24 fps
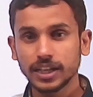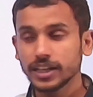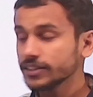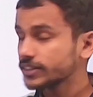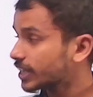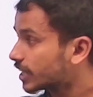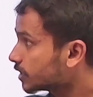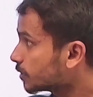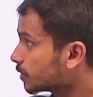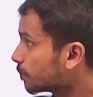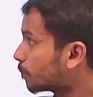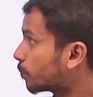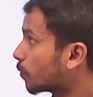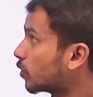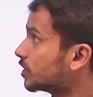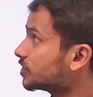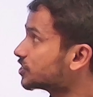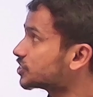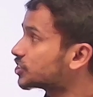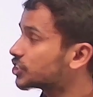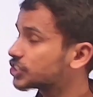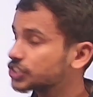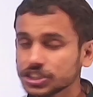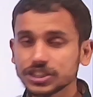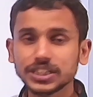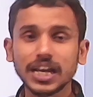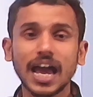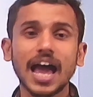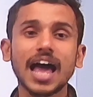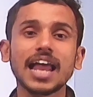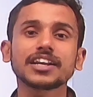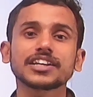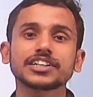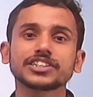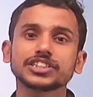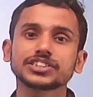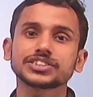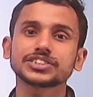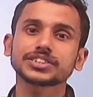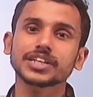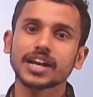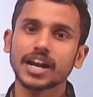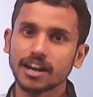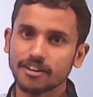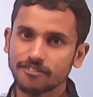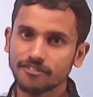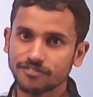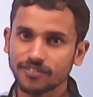then the police shall register
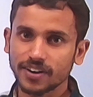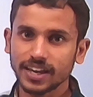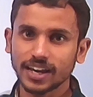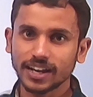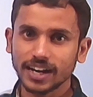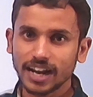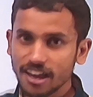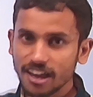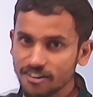an FIR.